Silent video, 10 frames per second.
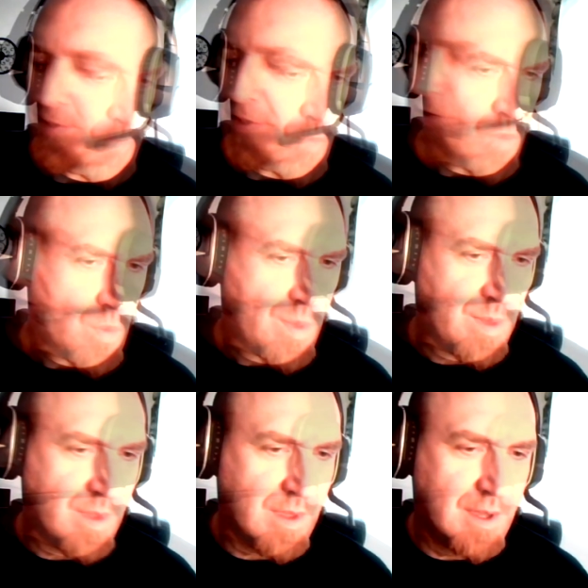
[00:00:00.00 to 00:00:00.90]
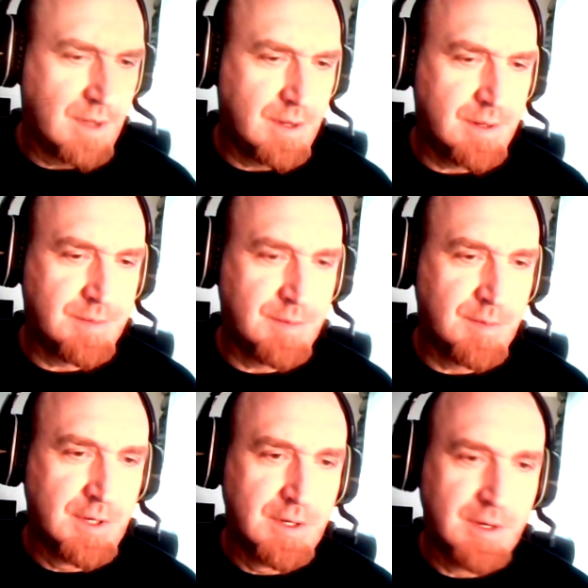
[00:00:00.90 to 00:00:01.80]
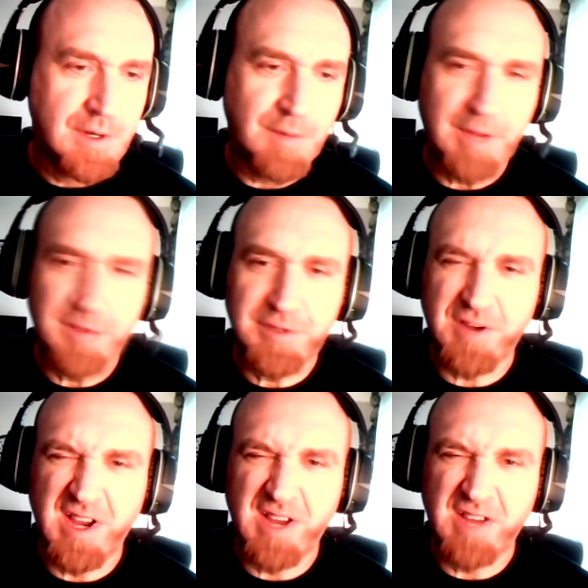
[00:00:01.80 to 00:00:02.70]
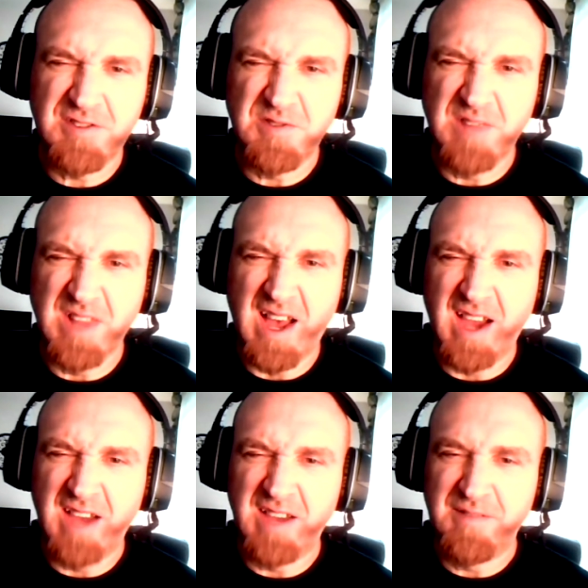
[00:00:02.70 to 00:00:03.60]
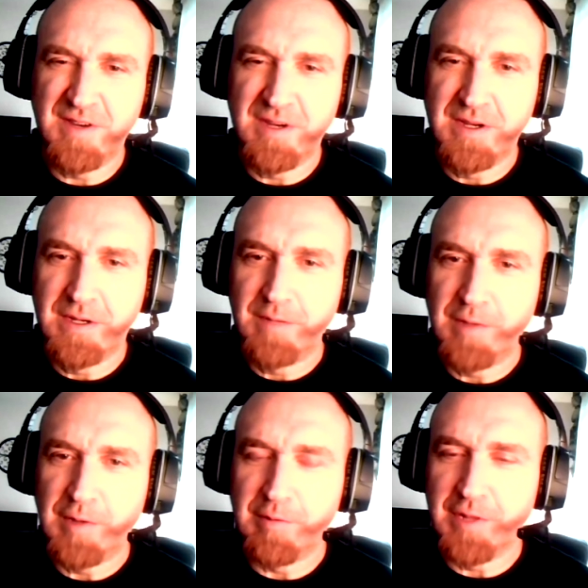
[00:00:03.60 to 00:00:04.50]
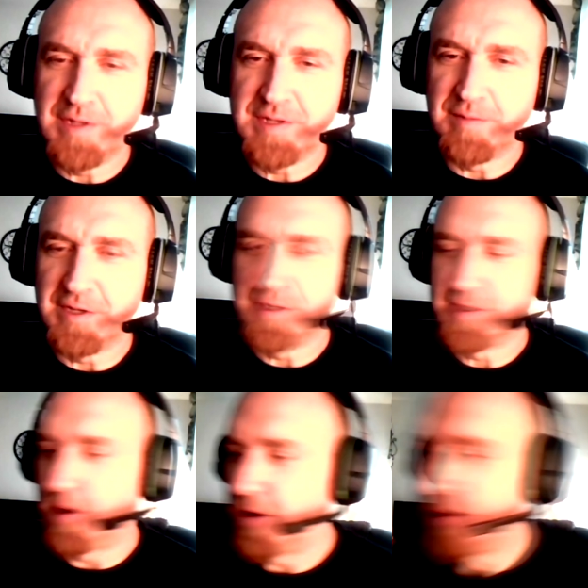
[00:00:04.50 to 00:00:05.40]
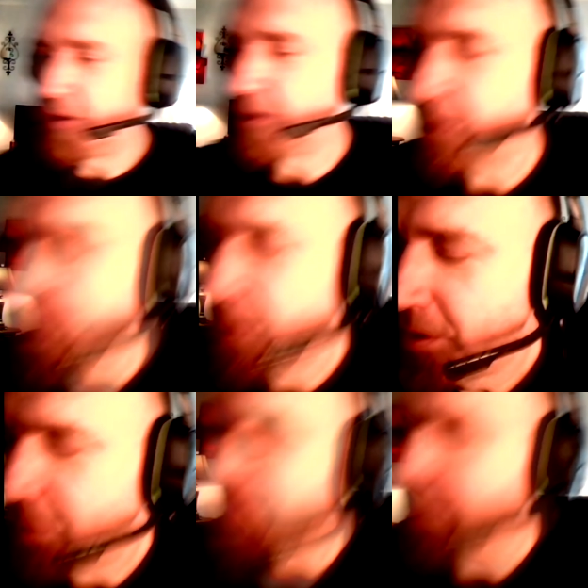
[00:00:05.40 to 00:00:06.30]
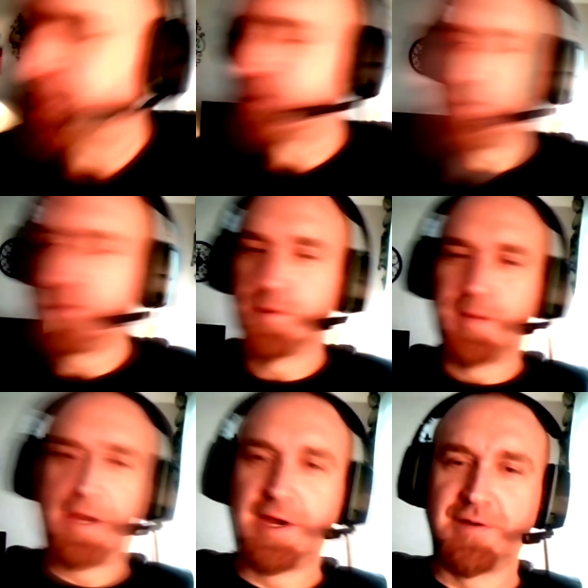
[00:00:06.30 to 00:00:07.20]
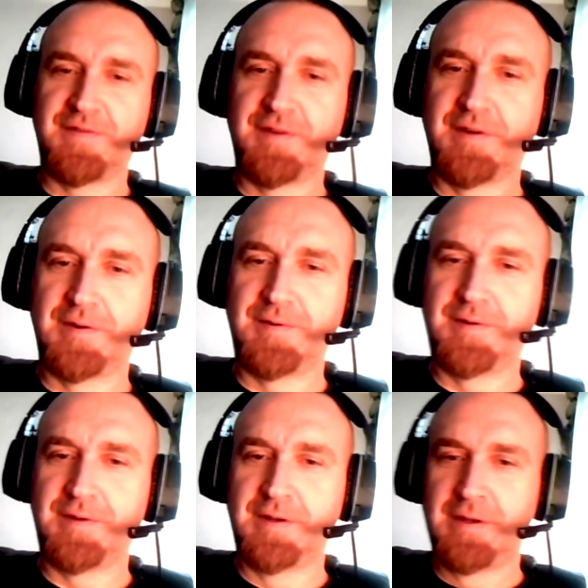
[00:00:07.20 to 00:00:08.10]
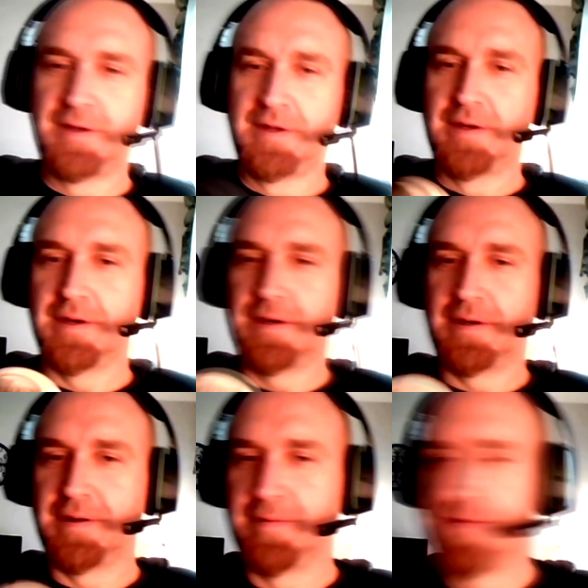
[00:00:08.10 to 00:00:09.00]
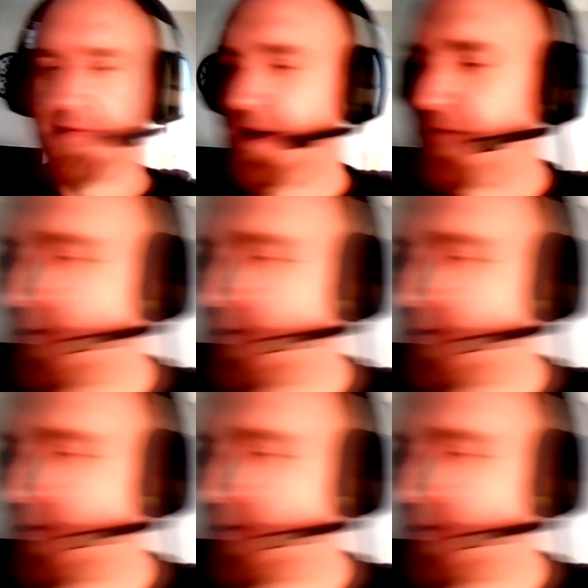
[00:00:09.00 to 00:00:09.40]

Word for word: let's see what else. Um, I might be trying out to do live. Maybe play some guitar. We have this cool microphone. Um, I've had it for